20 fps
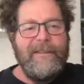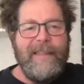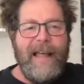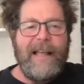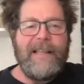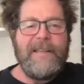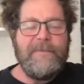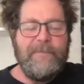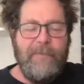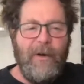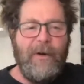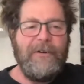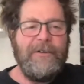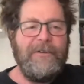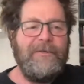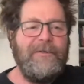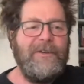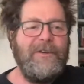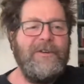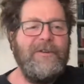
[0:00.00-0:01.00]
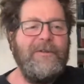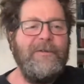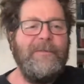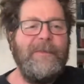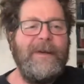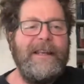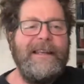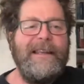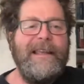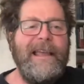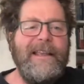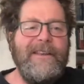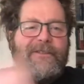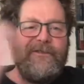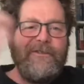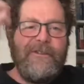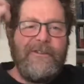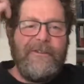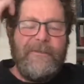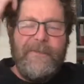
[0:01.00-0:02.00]
That's part of the human
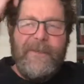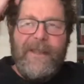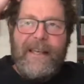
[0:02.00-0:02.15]
nature.